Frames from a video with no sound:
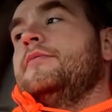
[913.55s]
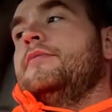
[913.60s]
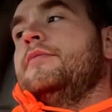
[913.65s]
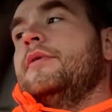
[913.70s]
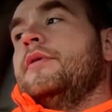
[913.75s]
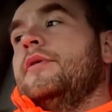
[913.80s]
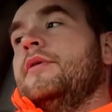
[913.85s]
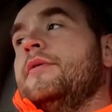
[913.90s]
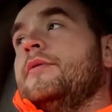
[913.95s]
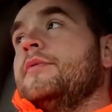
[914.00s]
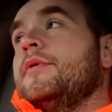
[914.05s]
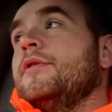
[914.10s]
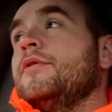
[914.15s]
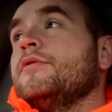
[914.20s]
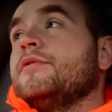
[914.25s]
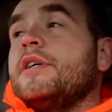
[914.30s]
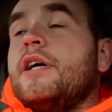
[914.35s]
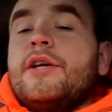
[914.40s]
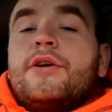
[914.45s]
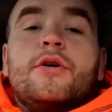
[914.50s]
But it
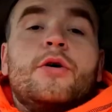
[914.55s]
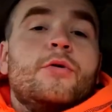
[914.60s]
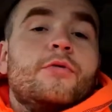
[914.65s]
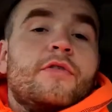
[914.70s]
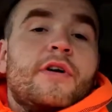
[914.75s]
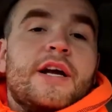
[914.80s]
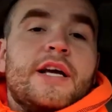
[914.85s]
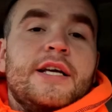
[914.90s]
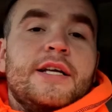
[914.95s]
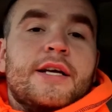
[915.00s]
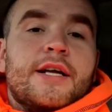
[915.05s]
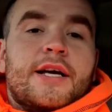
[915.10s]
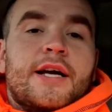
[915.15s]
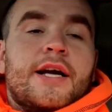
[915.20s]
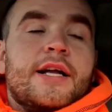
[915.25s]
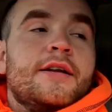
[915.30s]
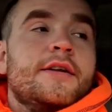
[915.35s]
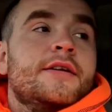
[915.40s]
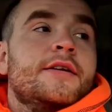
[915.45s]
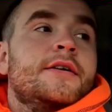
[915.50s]
looks like no rain
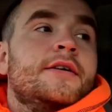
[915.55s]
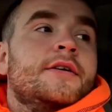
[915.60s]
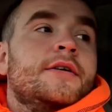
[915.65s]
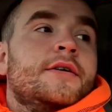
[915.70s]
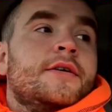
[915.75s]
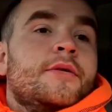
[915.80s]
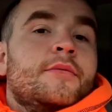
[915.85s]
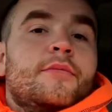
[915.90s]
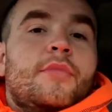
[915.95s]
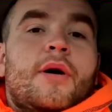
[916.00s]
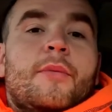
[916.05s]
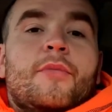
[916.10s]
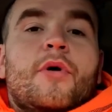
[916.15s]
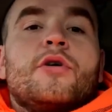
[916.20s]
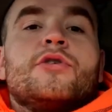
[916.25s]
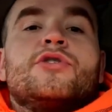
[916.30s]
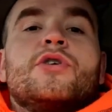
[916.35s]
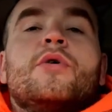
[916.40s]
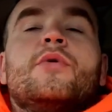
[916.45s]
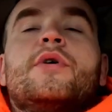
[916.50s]
again, but I'm
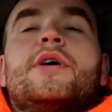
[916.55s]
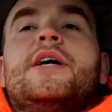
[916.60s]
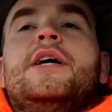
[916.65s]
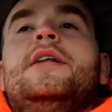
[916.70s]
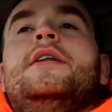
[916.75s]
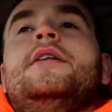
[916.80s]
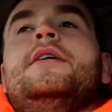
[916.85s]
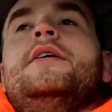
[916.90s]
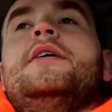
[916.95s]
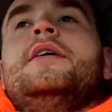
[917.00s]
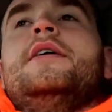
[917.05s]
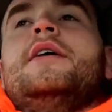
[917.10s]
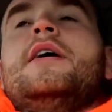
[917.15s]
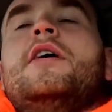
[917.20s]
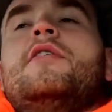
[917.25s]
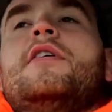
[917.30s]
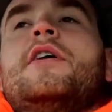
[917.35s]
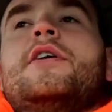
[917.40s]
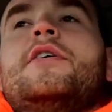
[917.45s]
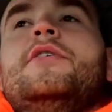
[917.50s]
not joking.
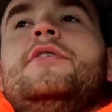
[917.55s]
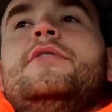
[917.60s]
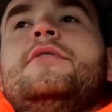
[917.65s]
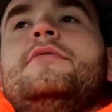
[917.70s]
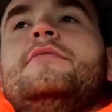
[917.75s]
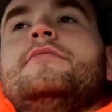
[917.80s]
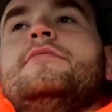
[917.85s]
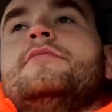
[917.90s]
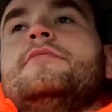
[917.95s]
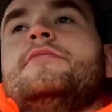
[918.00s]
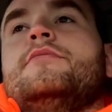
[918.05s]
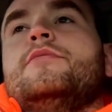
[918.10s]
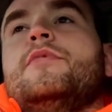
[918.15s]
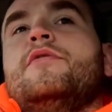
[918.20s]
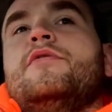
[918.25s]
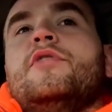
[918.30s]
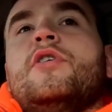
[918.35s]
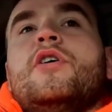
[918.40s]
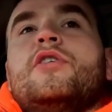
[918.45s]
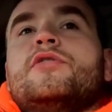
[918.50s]
I reckon
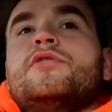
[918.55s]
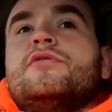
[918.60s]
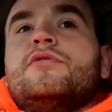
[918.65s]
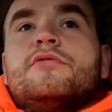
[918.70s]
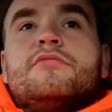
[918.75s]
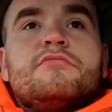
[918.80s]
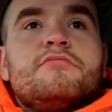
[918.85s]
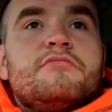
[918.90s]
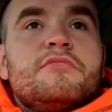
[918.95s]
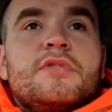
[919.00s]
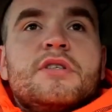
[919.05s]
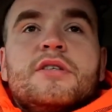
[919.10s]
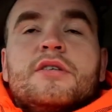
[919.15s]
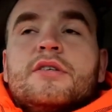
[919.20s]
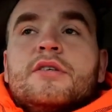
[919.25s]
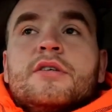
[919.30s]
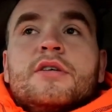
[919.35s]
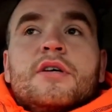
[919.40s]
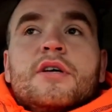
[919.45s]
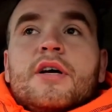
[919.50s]
we've lost
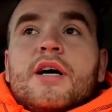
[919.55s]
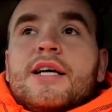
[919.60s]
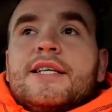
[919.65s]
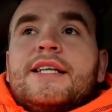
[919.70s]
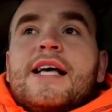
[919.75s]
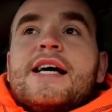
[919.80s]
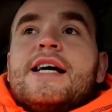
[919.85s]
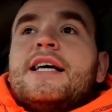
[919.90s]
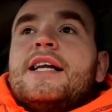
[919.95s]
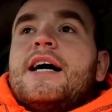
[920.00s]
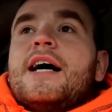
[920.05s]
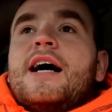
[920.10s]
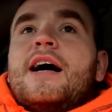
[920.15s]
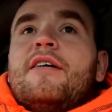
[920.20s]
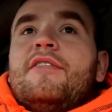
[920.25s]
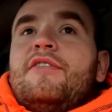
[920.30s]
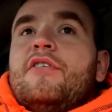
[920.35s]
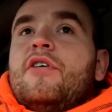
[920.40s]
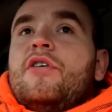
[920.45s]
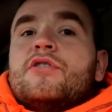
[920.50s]
a day and a
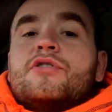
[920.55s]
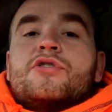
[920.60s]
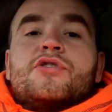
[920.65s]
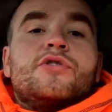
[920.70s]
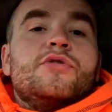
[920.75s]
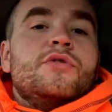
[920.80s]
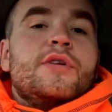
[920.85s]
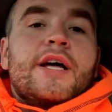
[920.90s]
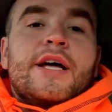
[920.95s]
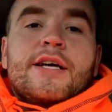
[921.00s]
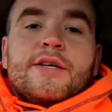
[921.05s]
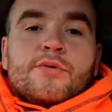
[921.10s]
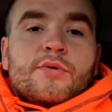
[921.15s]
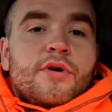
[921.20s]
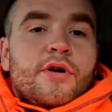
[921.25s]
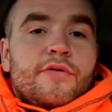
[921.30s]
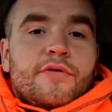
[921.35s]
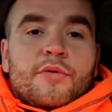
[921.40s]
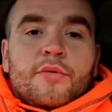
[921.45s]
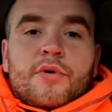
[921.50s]
half or 2 days
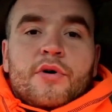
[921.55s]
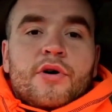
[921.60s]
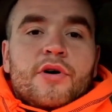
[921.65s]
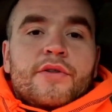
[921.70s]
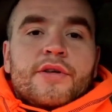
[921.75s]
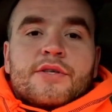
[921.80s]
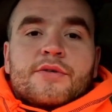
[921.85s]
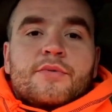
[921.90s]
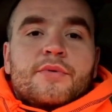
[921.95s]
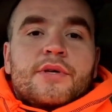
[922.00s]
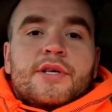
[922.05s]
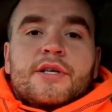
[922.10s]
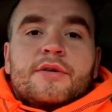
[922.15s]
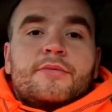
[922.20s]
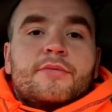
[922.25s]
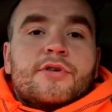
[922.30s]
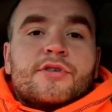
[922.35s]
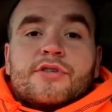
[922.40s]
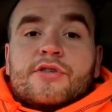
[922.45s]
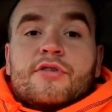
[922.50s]
worth of work this week
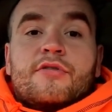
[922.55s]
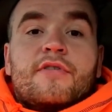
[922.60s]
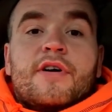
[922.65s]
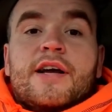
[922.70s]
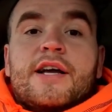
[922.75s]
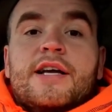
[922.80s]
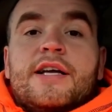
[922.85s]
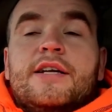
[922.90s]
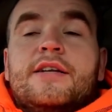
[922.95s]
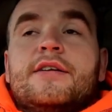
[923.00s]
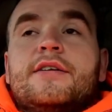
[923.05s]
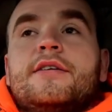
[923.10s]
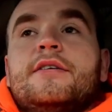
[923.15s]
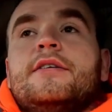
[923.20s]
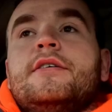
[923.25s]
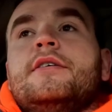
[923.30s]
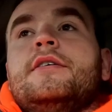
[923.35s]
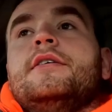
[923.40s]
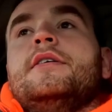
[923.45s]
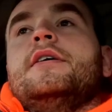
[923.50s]
because of the rain.
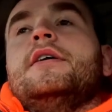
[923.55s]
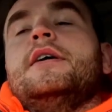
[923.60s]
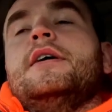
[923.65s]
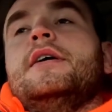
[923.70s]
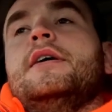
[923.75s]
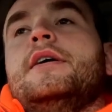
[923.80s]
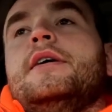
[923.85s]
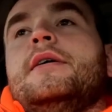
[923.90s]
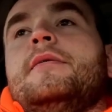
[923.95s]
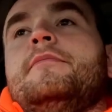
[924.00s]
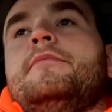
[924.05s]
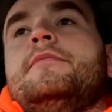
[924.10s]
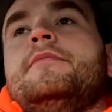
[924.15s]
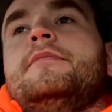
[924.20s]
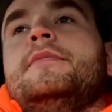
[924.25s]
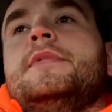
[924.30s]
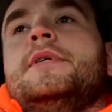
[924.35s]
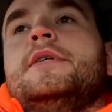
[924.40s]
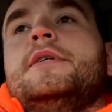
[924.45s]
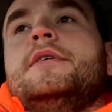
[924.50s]

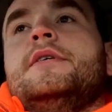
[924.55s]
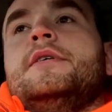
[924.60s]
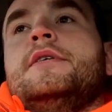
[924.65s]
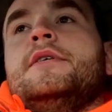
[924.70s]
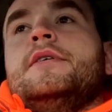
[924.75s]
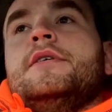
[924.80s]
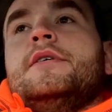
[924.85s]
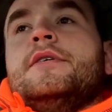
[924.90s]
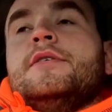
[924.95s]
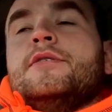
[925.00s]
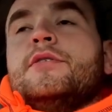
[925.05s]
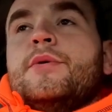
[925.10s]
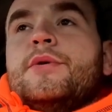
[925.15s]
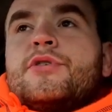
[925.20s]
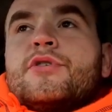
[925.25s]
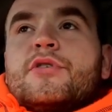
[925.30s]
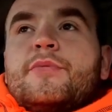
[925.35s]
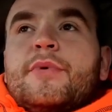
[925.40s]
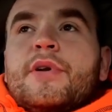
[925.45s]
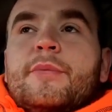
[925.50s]
So it's
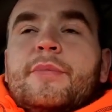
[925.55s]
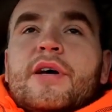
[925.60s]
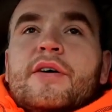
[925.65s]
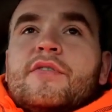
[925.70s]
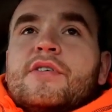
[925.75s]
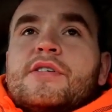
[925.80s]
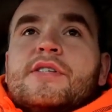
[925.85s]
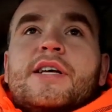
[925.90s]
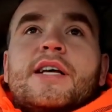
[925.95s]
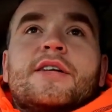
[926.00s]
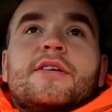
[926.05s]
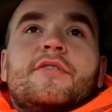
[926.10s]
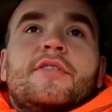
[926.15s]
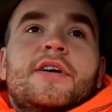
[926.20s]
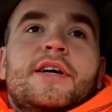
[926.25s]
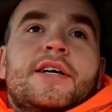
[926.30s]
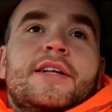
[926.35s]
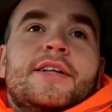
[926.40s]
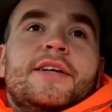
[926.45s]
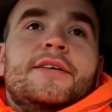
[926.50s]
just been a bit of a sickener
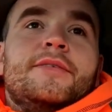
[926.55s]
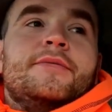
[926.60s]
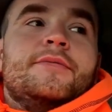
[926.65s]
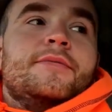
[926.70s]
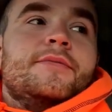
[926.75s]
really.